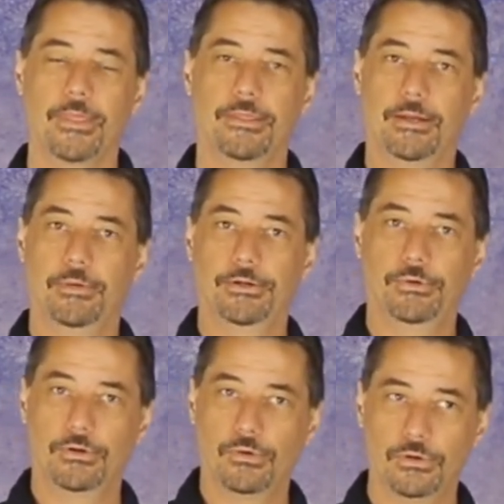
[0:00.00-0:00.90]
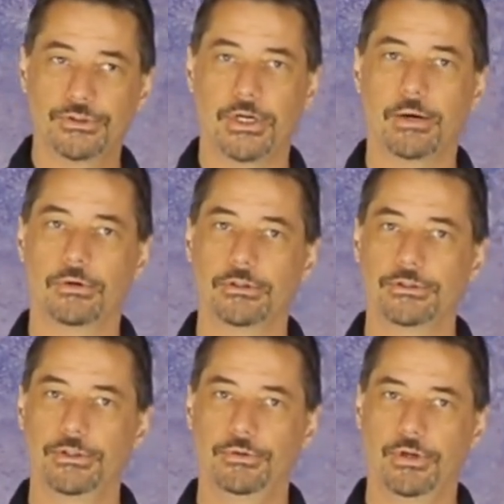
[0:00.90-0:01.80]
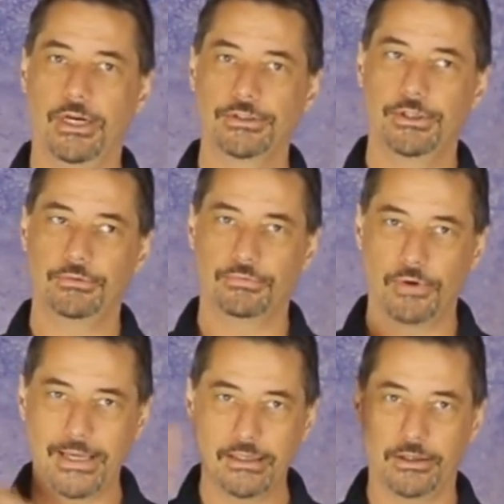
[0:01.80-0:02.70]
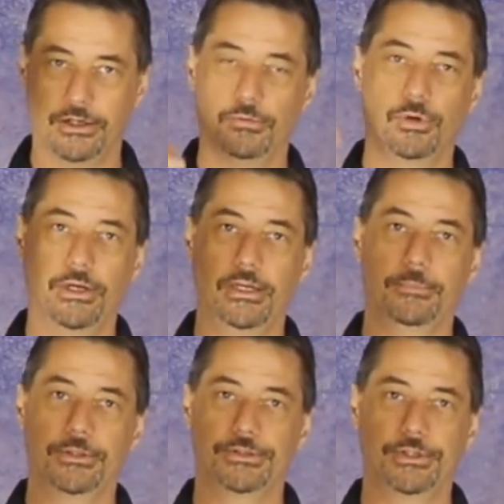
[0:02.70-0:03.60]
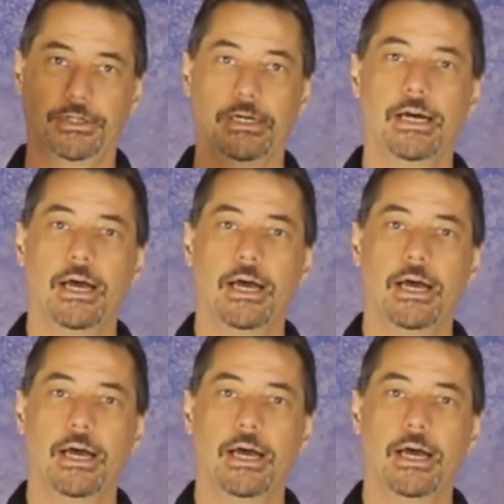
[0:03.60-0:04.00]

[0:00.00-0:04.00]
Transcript: that by doing cold showers, you can actually regulate your brain chemistry,